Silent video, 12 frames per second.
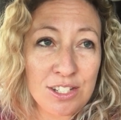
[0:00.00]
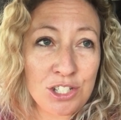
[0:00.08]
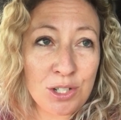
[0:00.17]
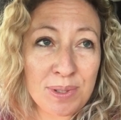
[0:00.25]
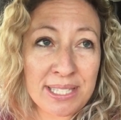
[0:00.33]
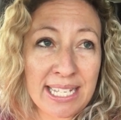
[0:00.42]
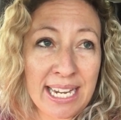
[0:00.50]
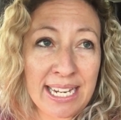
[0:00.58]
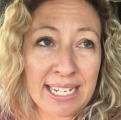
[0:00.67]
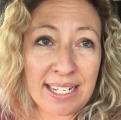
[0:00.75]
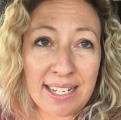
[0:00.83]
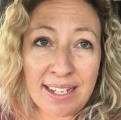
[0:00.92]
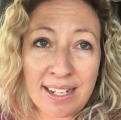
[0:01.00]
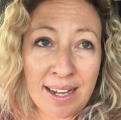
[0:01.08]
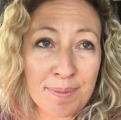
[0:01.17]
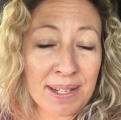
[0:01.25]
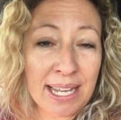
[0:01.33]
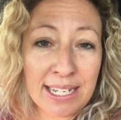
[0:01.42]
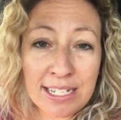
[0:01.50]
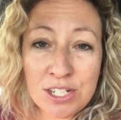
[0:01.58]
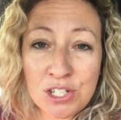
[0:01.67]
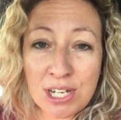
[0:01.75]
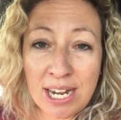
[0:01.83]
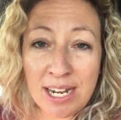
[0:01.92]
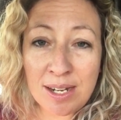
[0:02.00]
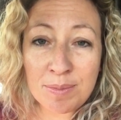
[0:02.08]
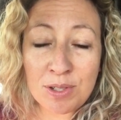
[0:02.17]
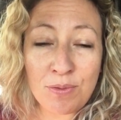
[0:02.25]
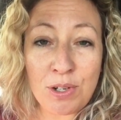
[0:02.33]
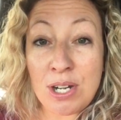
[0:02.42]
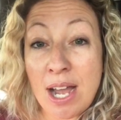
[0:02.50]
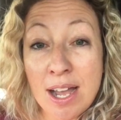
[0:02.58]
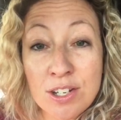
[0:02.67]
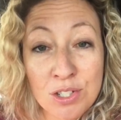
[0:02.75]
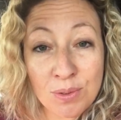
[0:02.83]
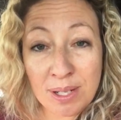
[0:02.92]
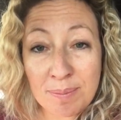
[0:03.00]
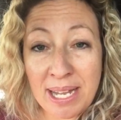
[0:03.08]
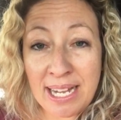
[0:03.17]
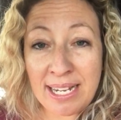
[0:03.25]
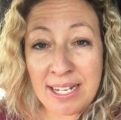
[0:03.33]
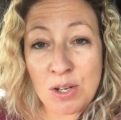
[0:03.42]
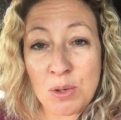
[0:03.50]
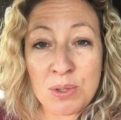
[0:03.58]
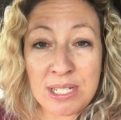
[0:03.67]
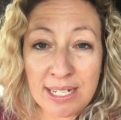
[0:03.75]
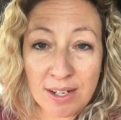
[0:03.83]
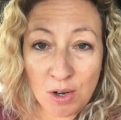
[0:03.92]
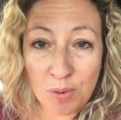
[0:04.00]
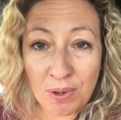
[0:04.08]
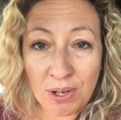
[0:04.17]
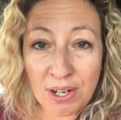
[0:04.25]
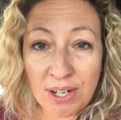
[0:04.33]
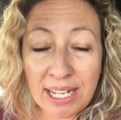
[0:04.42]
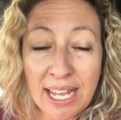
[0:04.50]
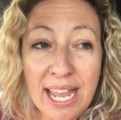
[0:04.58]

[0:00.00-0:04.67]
she was like, I'm getting shamed for not doing my OT homework,